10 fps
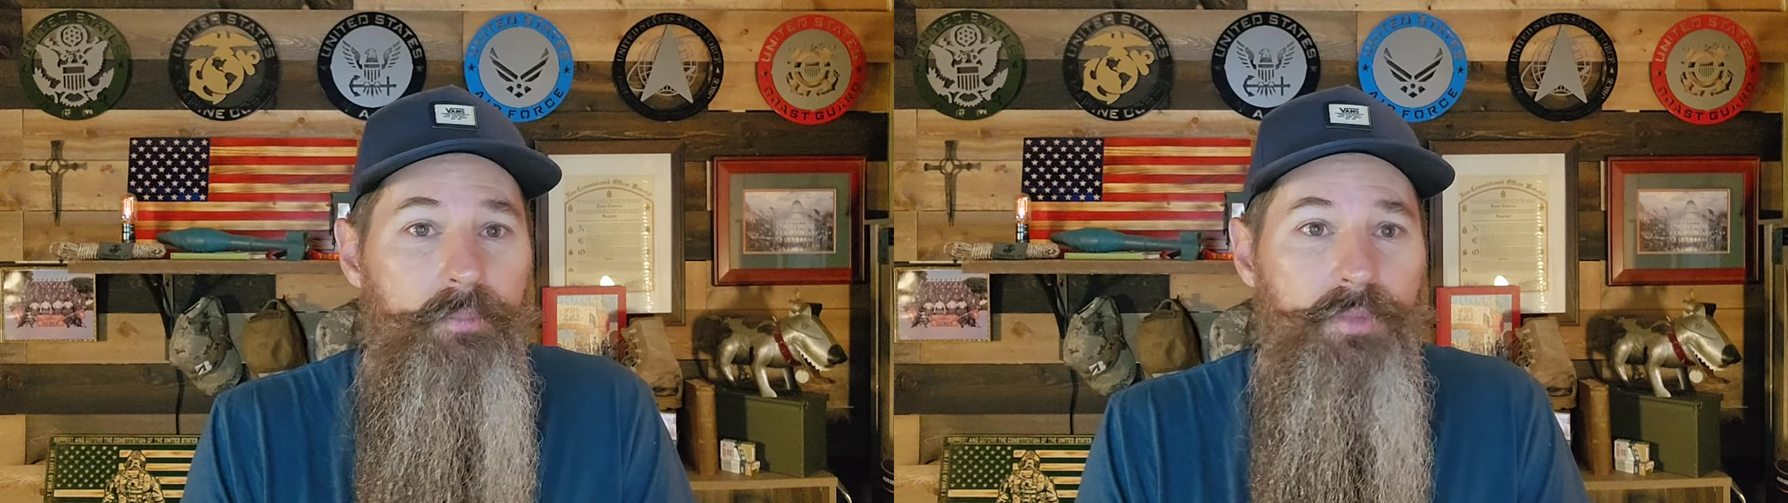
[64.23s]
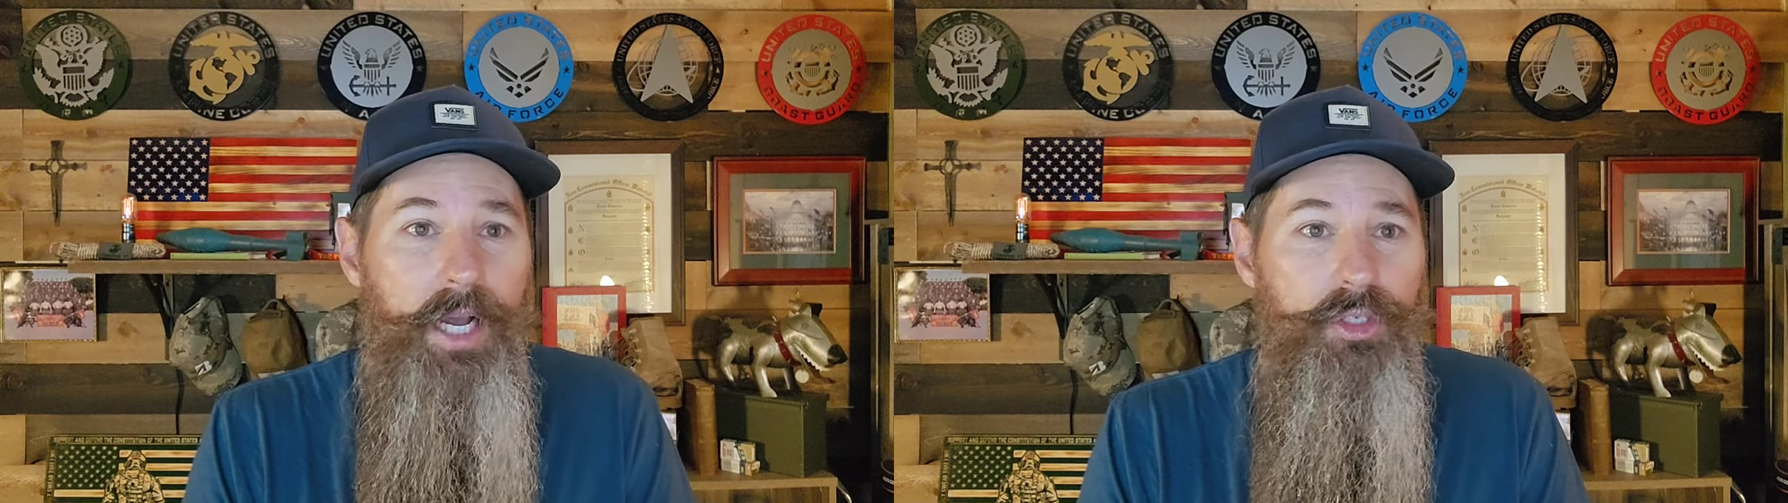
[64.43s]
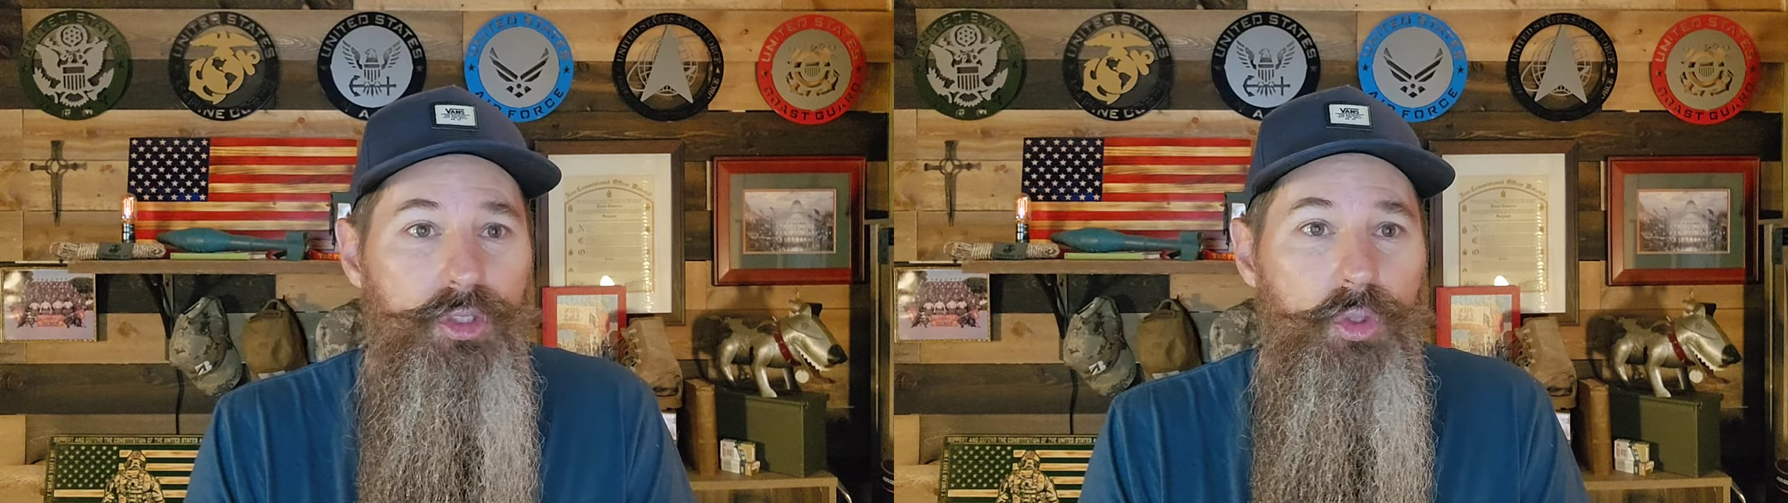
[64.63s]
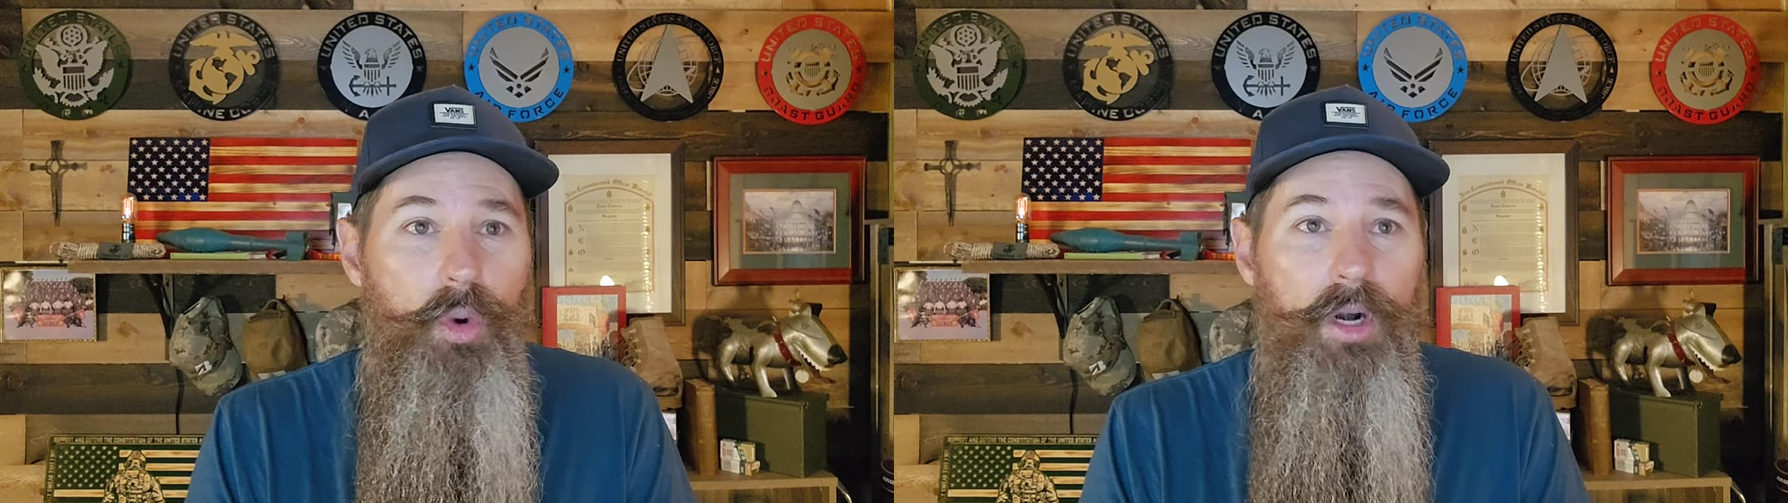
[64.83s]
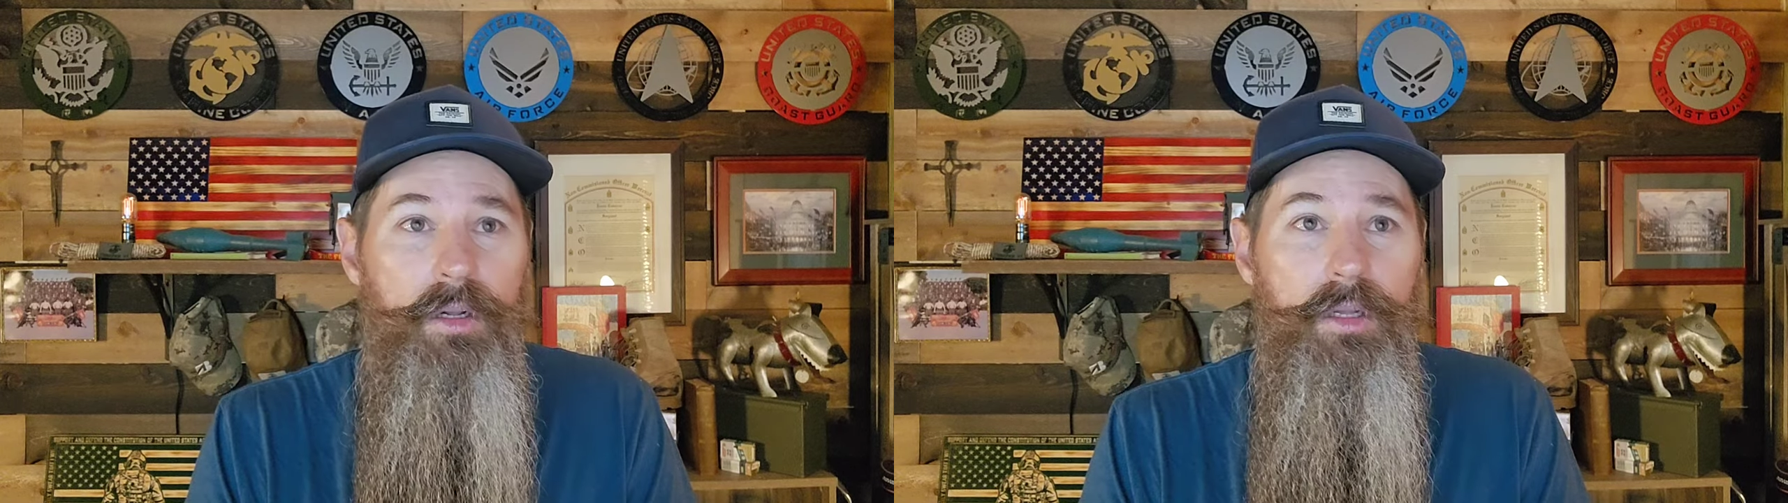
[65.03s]
Not
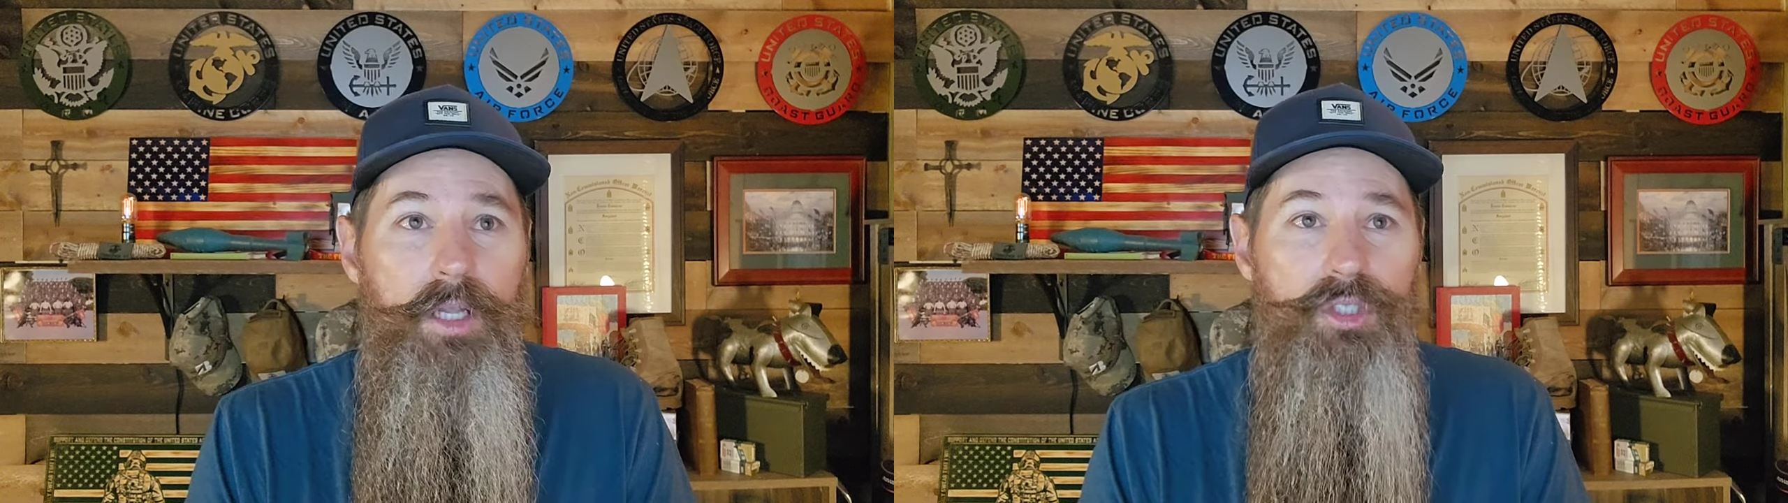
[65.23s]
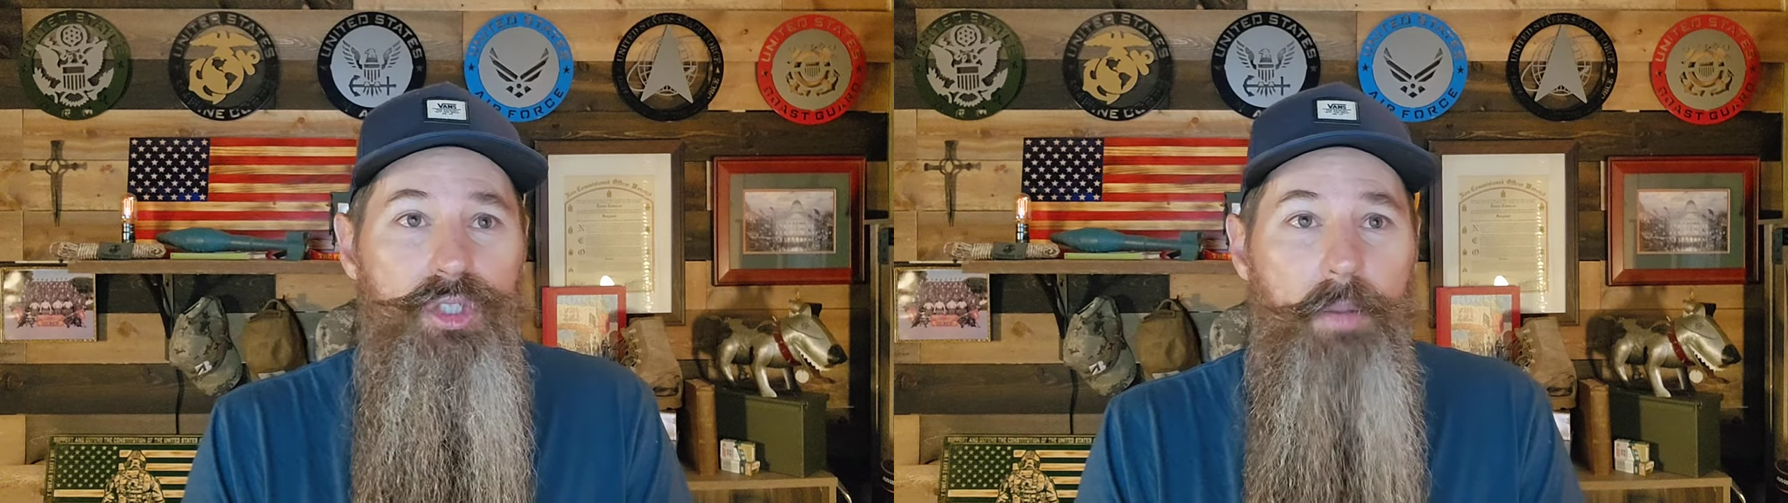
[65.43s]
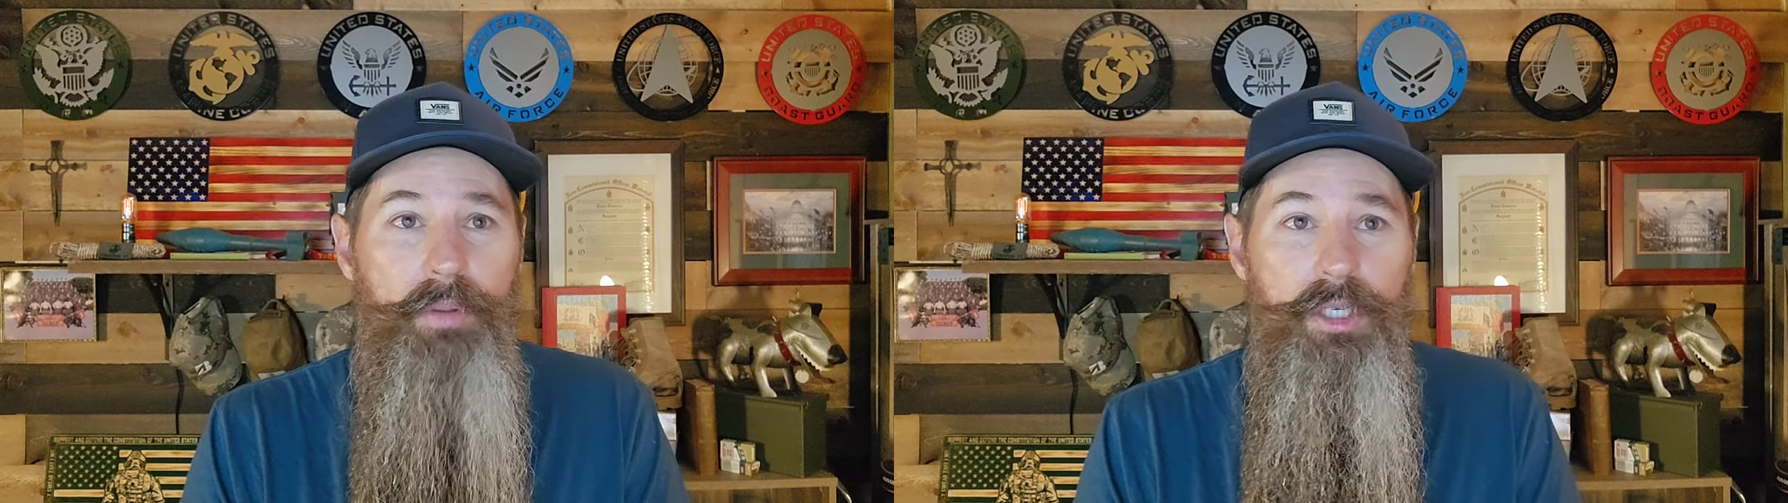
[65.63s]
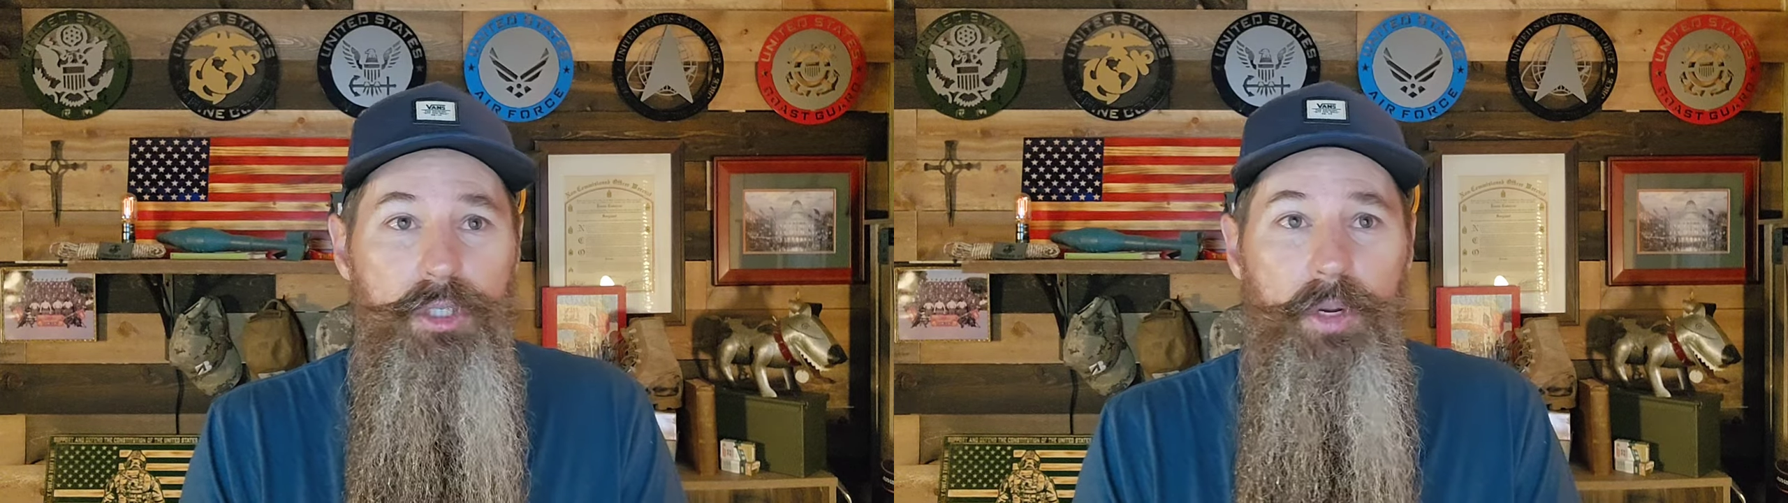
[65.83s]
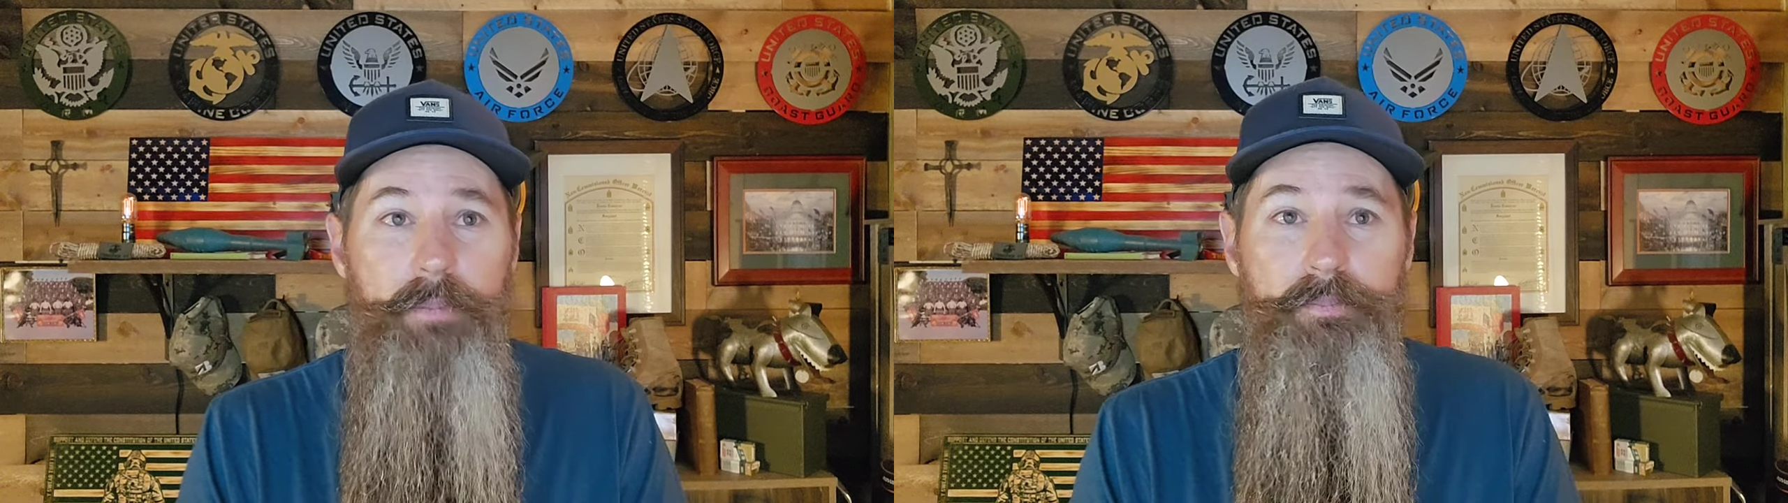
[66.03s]
sure. Let's jump
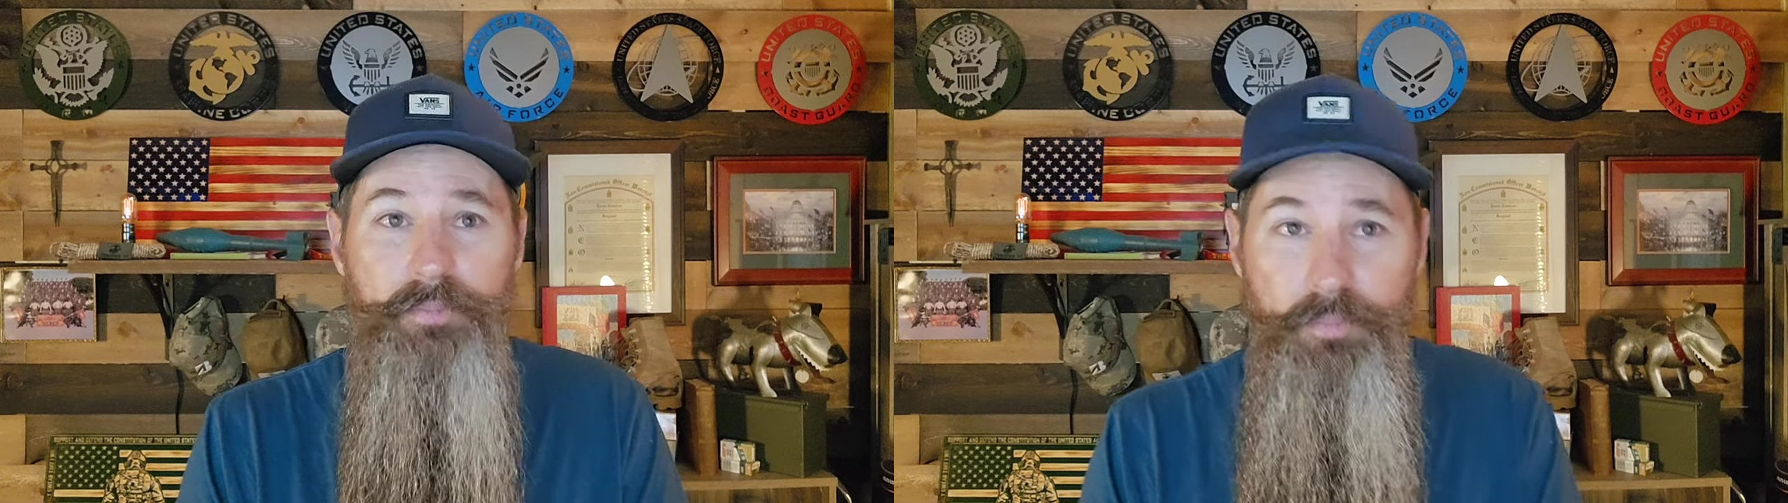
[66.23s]
into it.